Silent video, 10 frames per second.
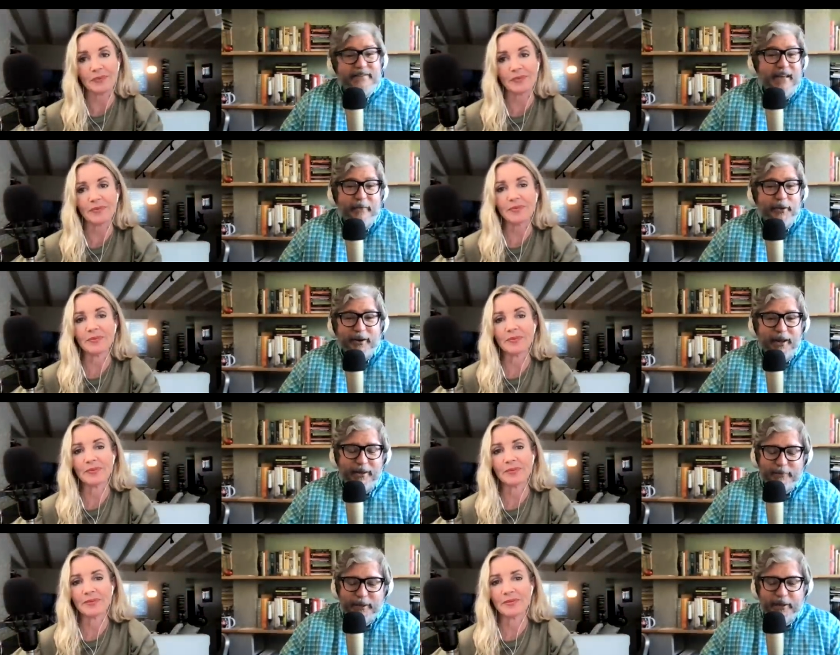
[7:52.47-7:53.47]
Speaker 1: seven.
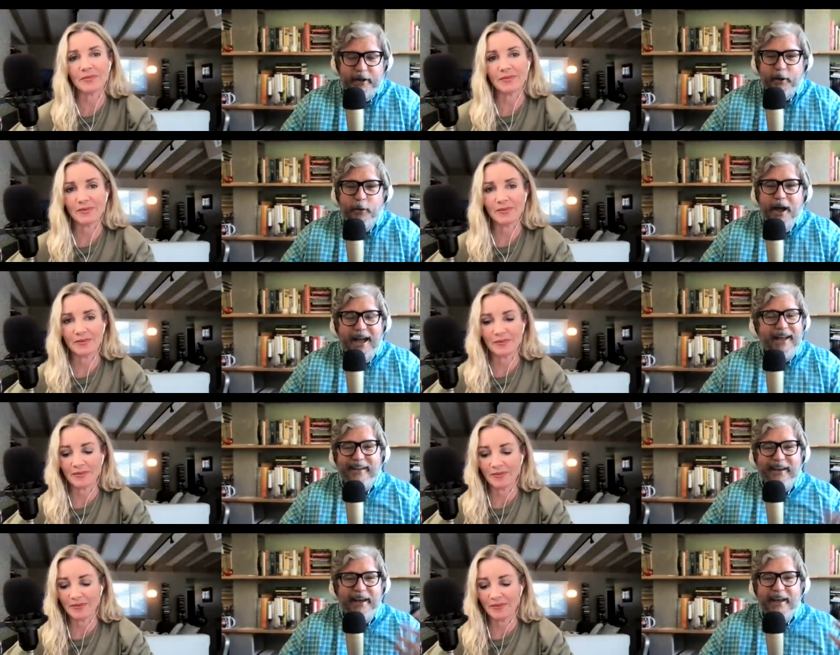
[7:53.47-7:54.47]
I, uh, you know, I
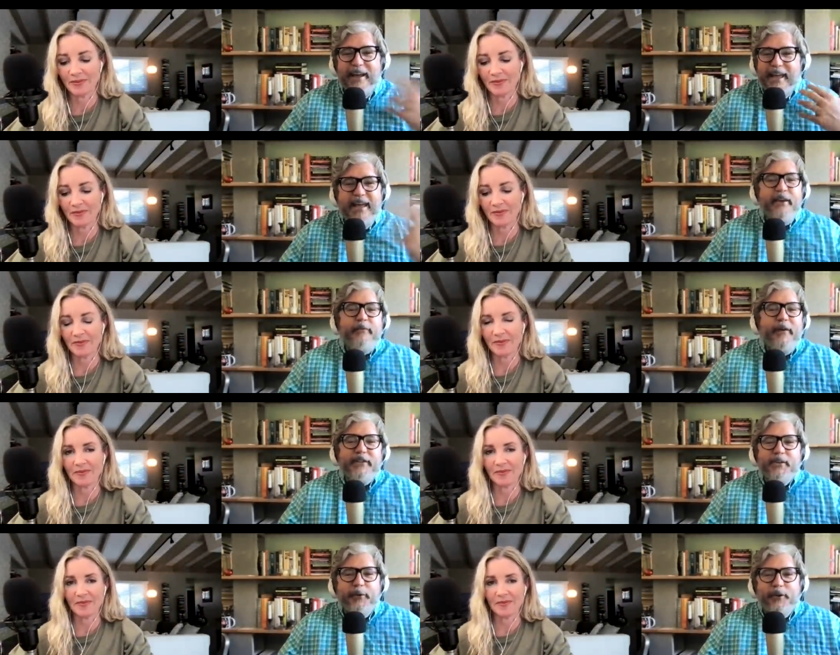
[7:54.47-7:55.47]

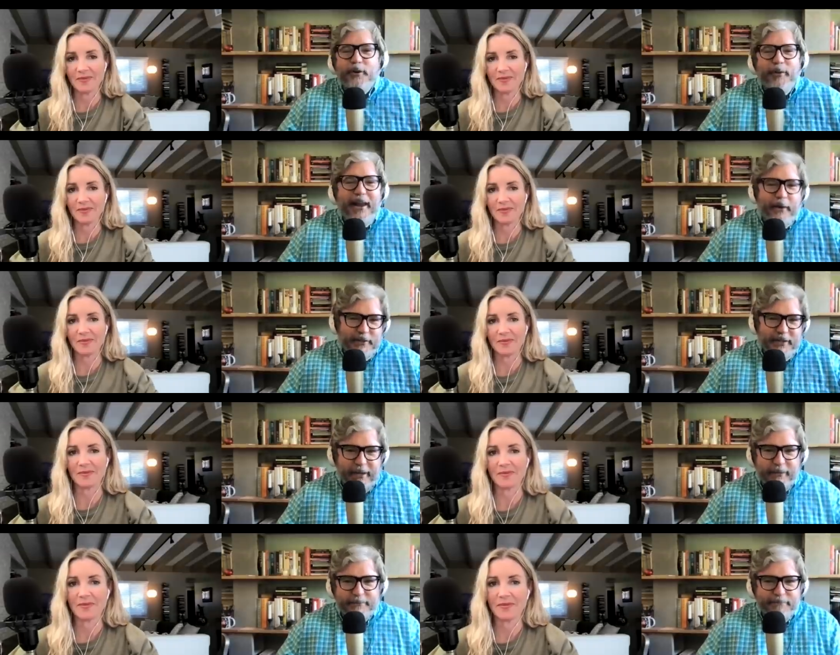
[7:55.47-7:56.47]
indefensible, but
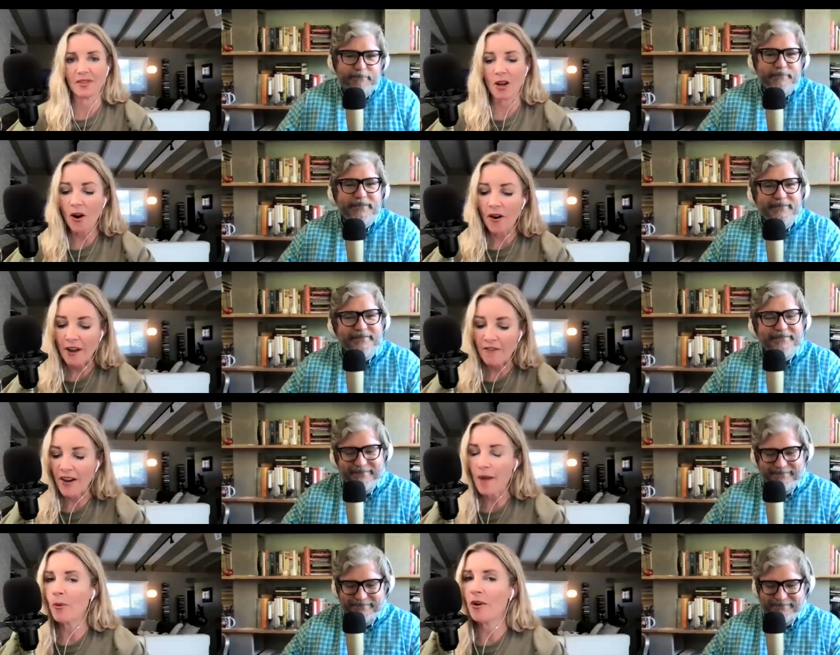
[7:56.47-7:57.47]
entertaining.
Speaker 2: All right.
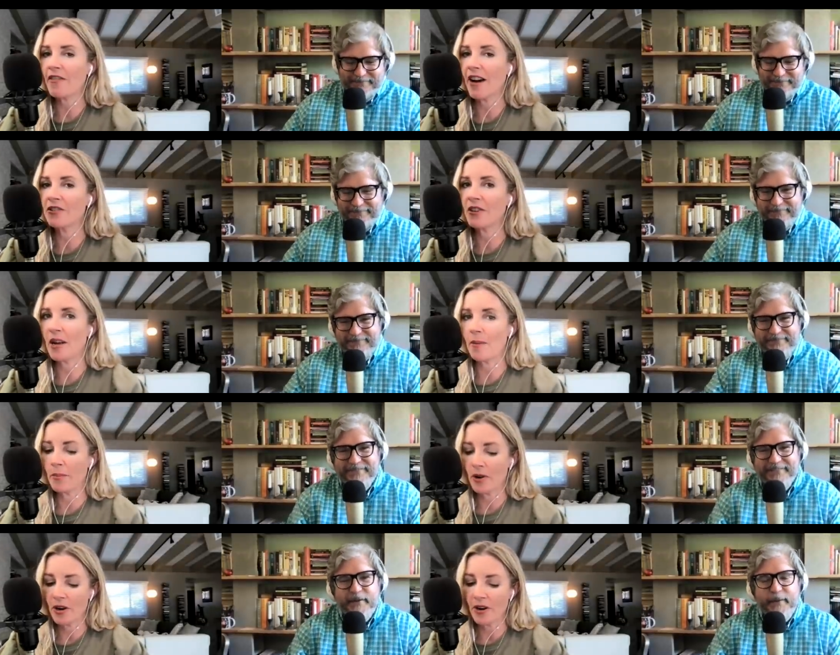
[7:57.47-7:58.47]
five point five is our
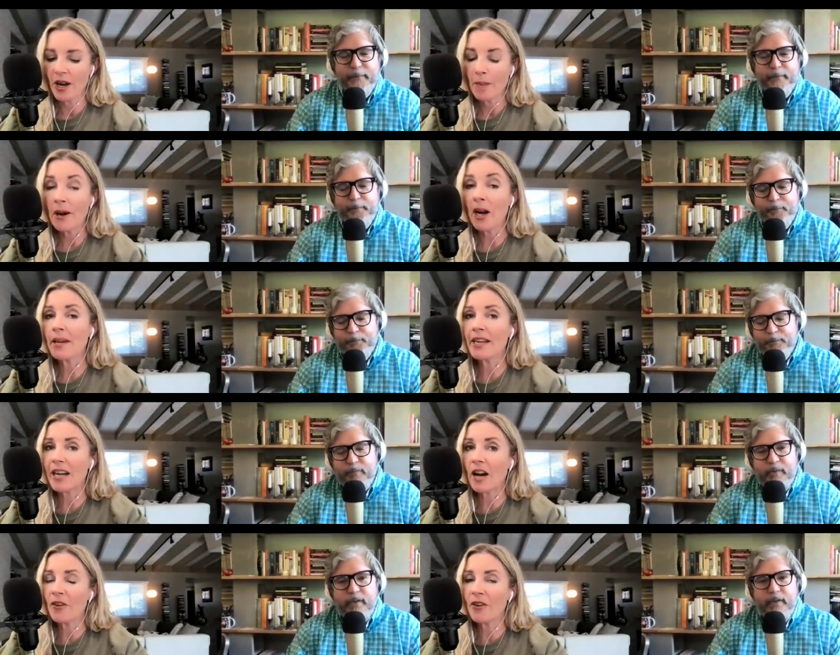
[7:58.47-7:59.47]
number. Marry Me is
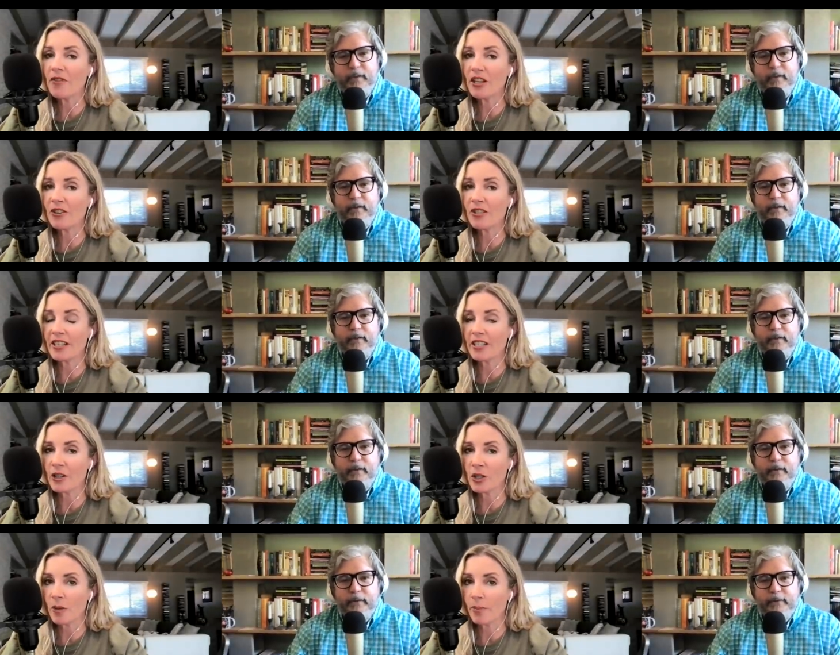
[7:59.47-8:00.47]
out there in theaters, and it's
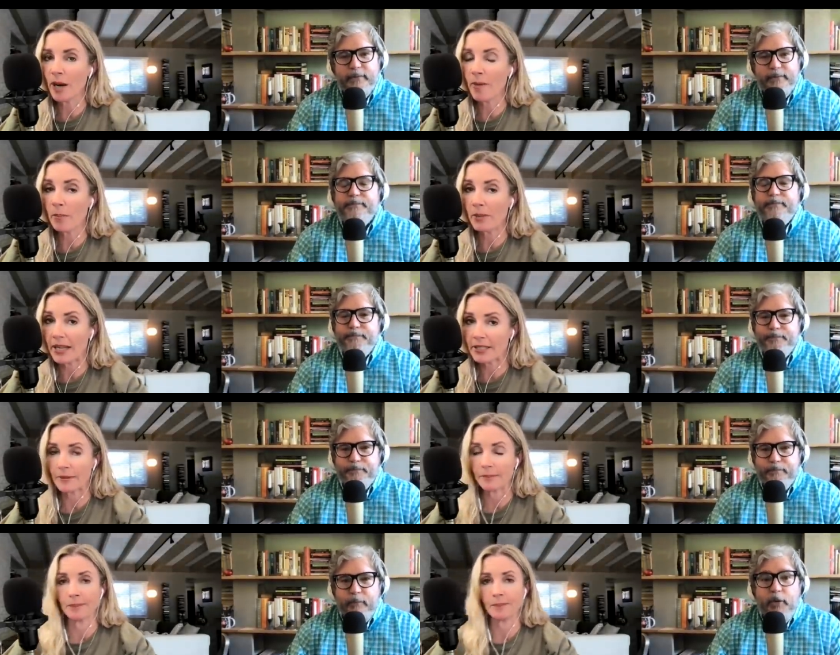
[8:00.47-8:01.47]
also on Paramount Plus.
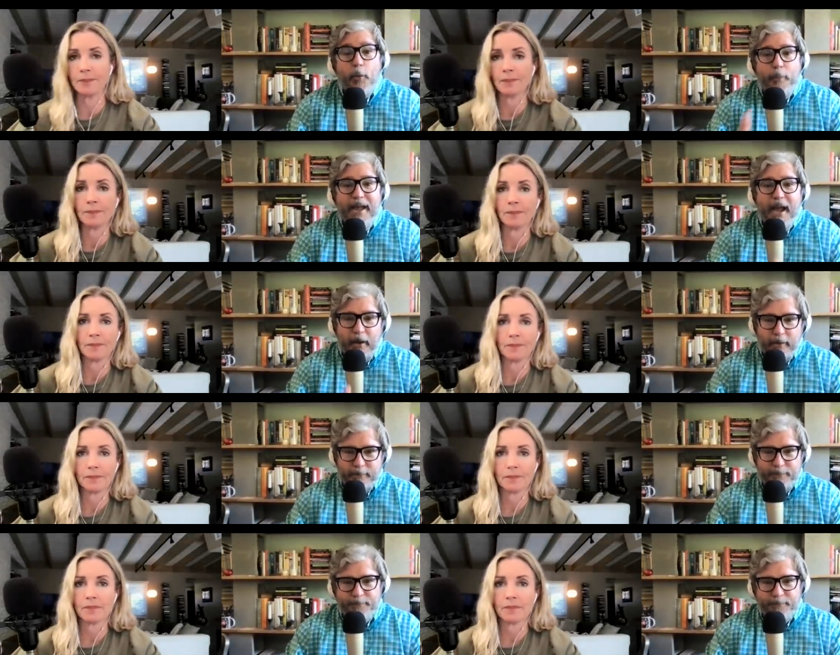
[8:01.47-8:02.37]
Speaker 1: No, Peacock.